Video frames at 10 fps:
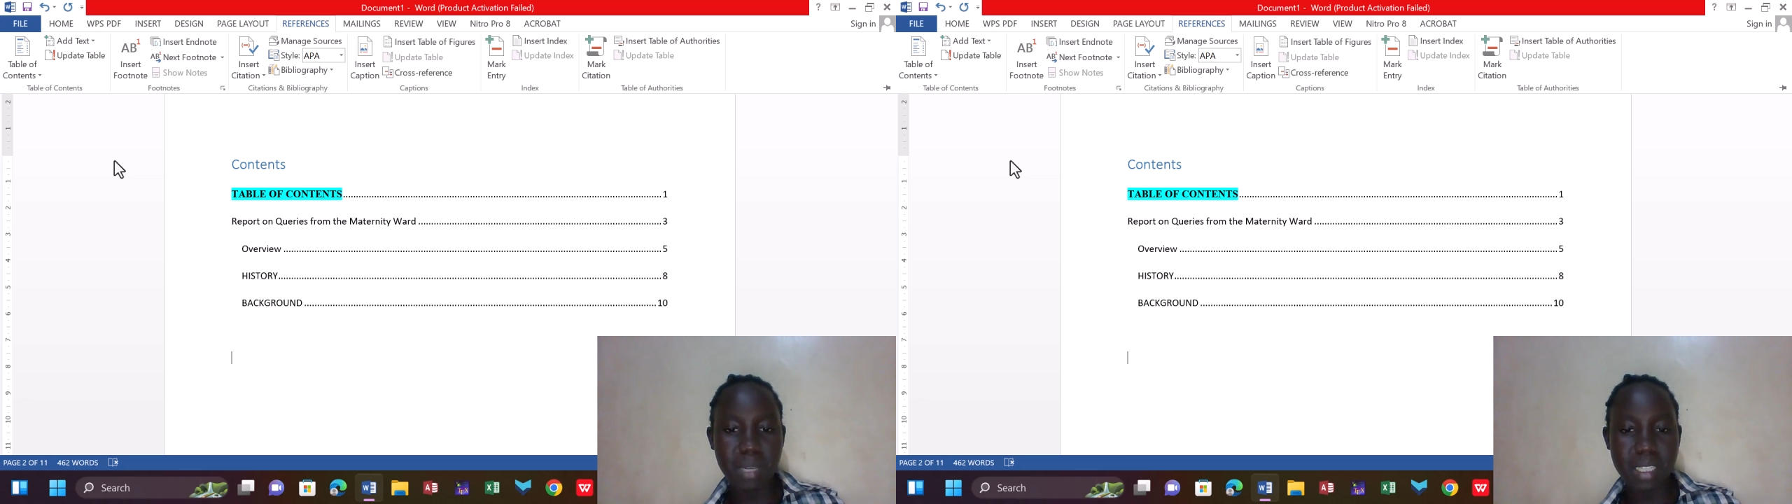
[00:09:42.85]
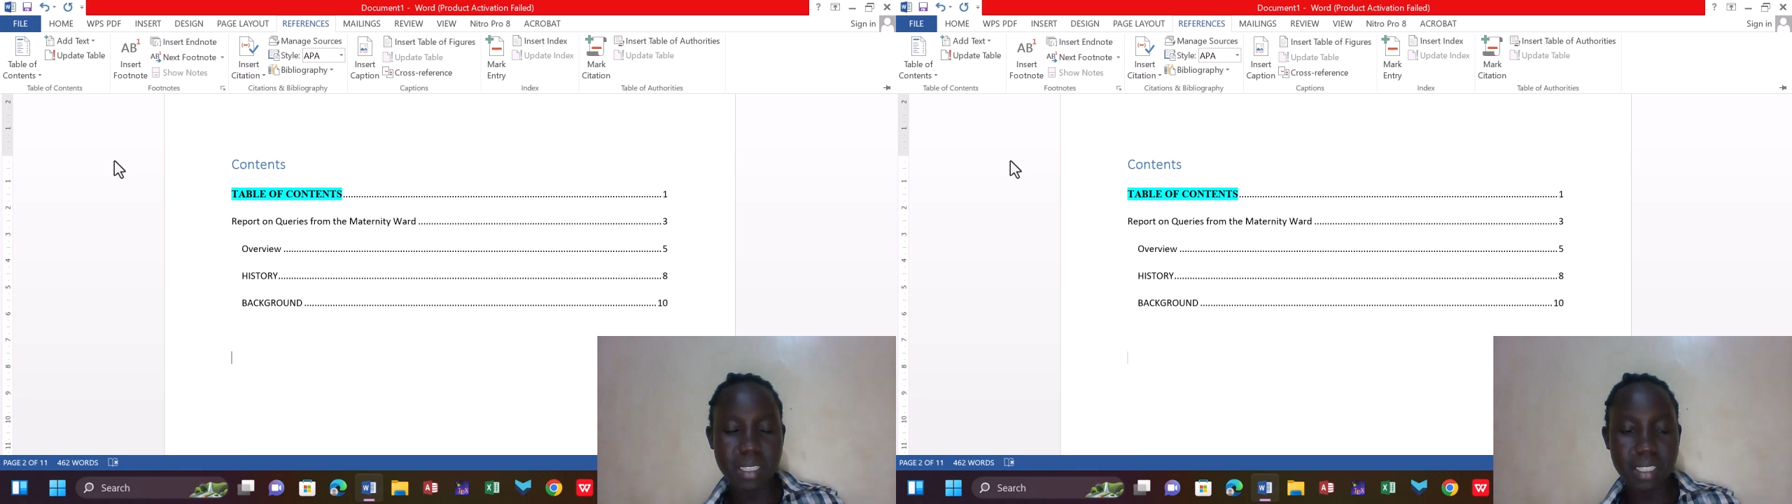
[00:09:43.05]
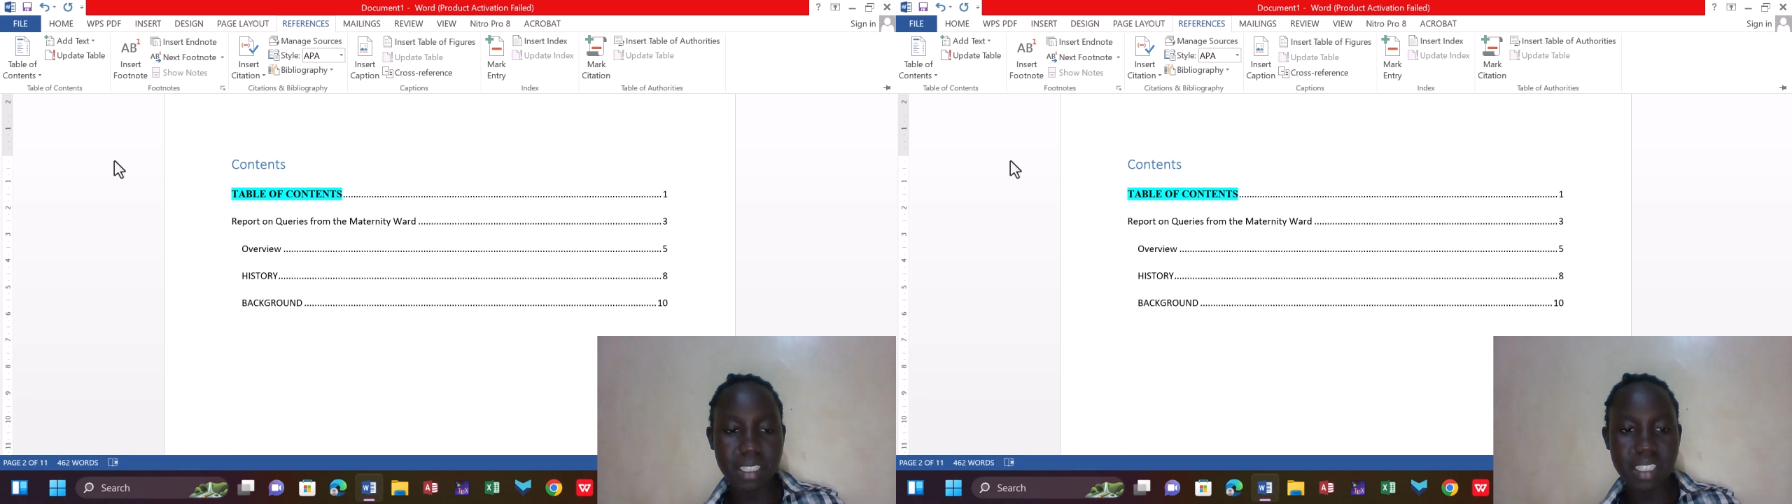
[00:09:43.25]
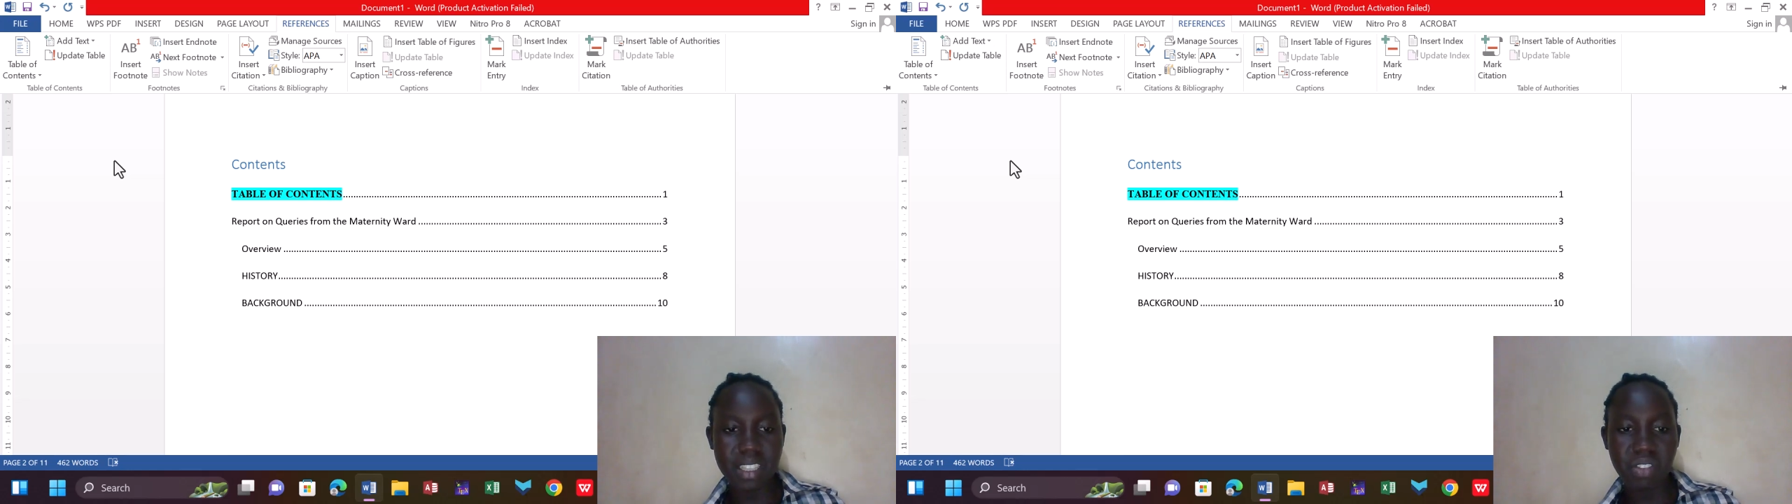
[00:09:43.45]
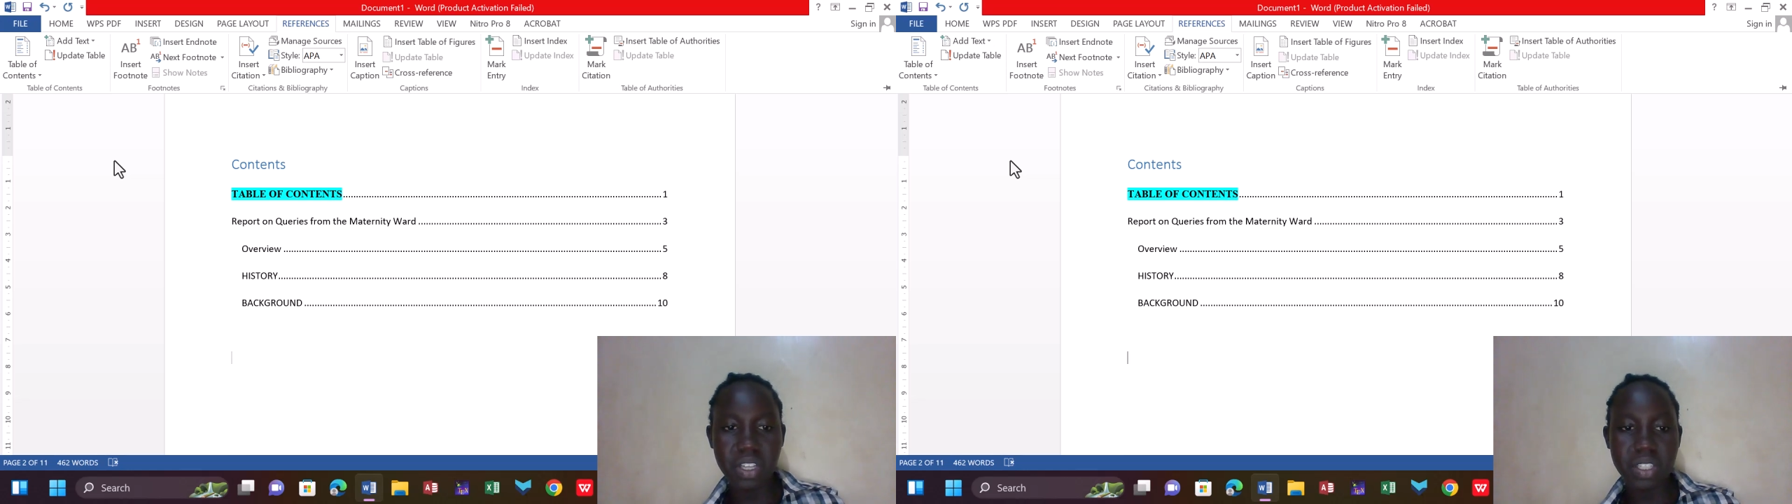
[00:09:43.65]
easier for you to
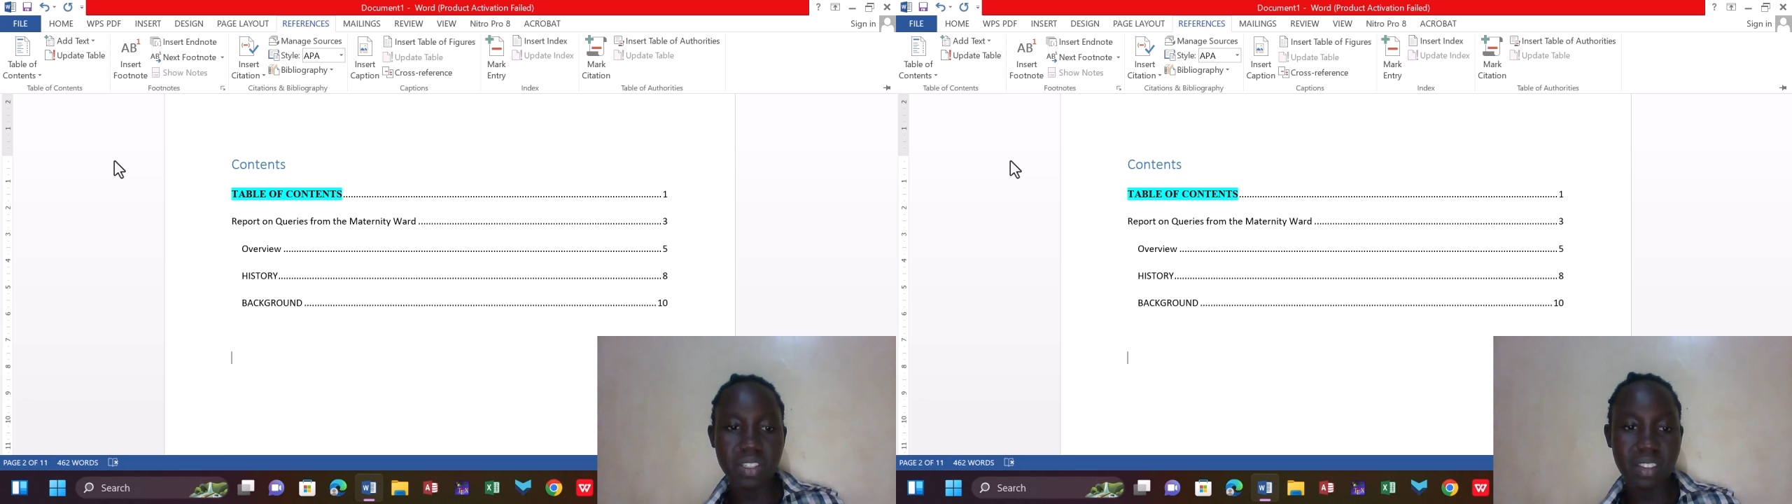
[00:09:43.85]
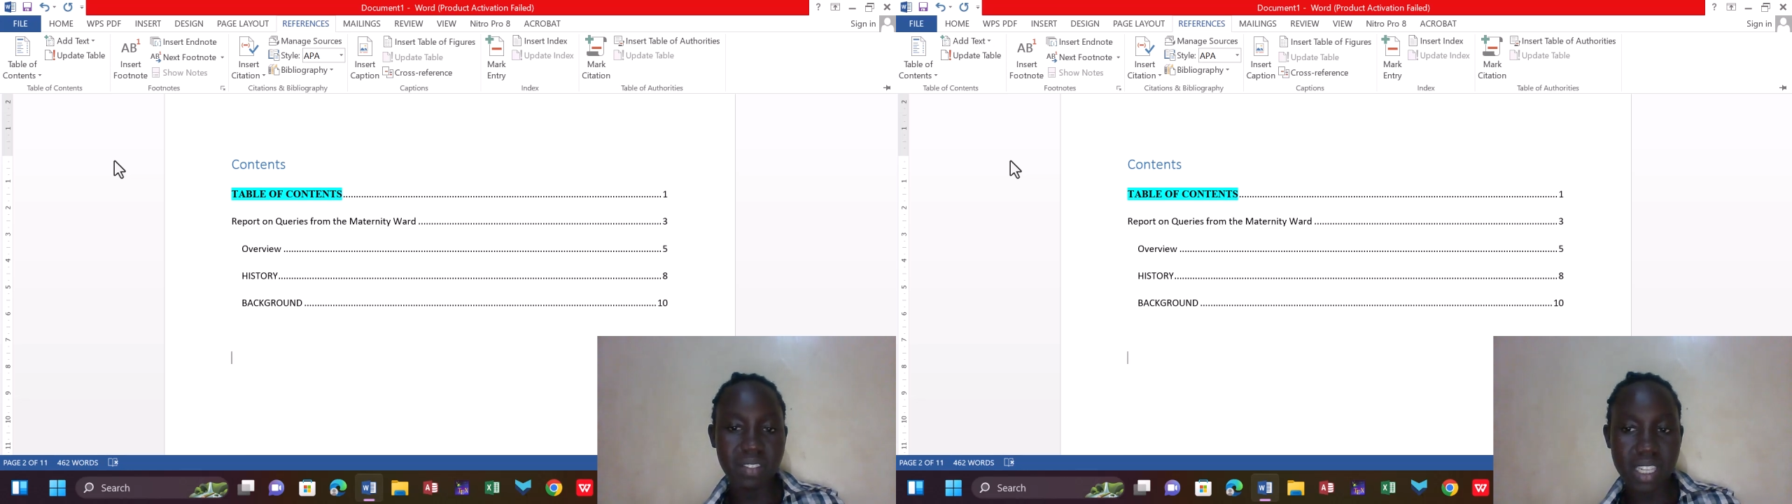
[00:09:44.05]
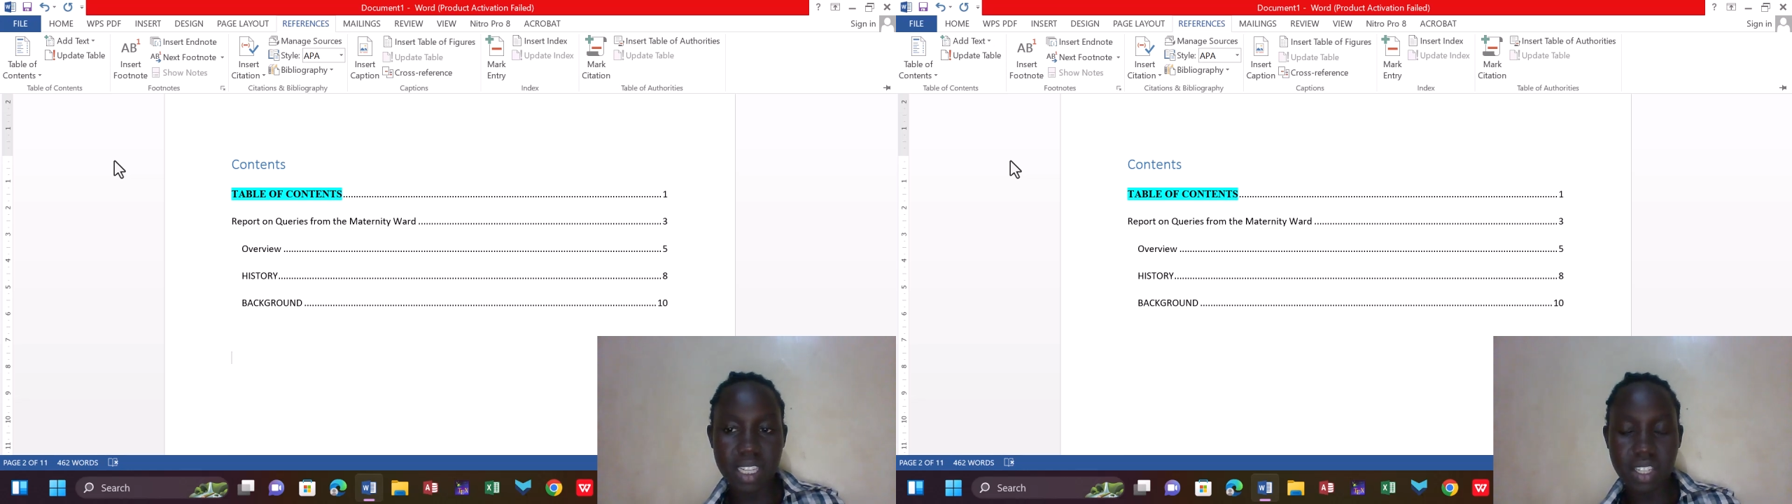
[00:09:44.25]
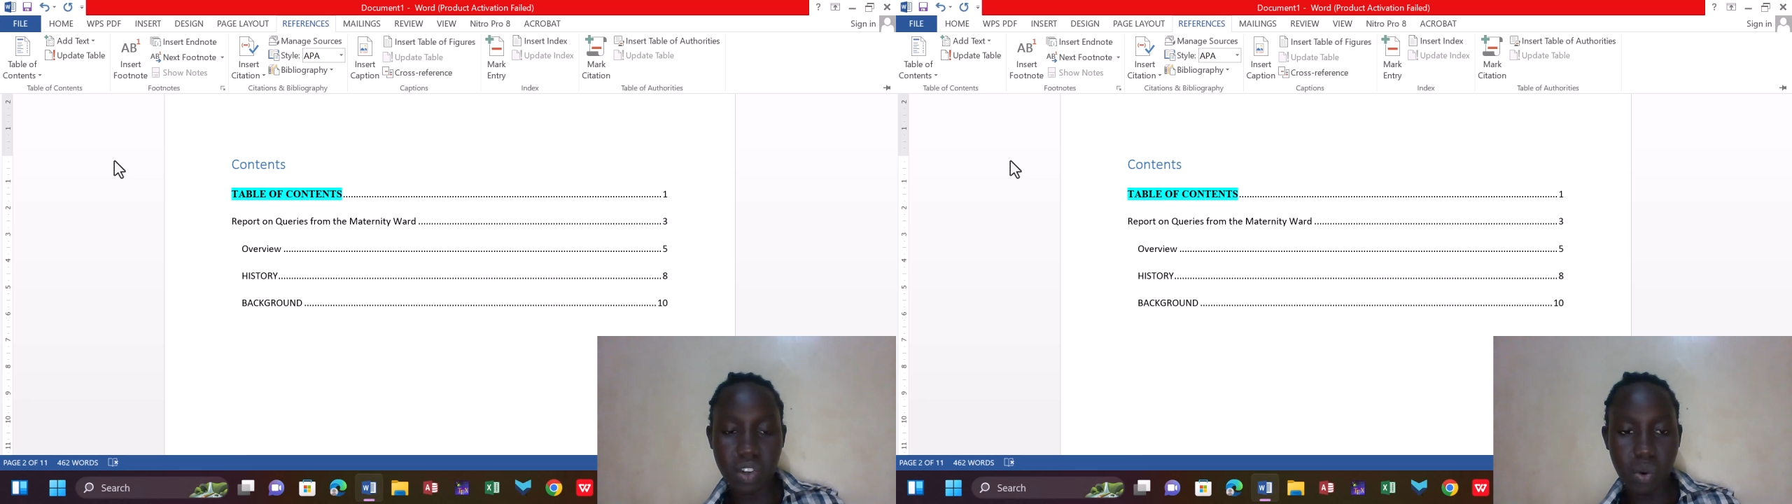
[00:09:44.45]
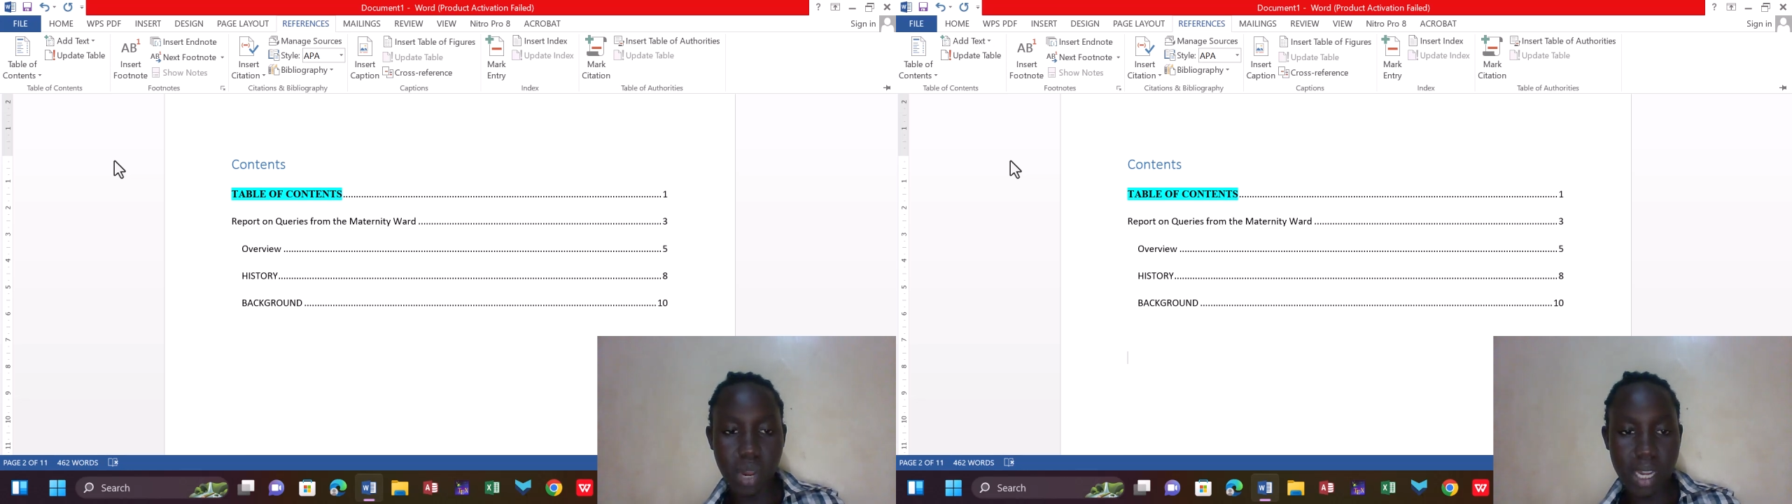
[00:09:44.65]
navigate your
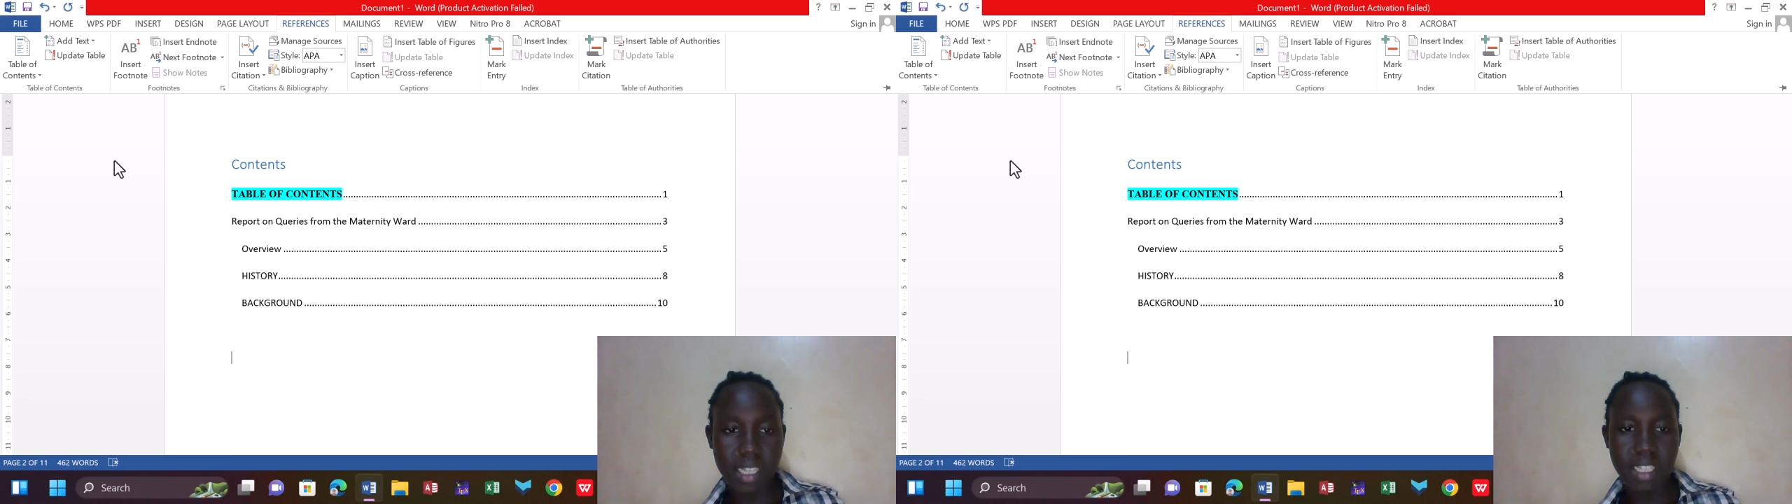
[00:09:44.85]
work in case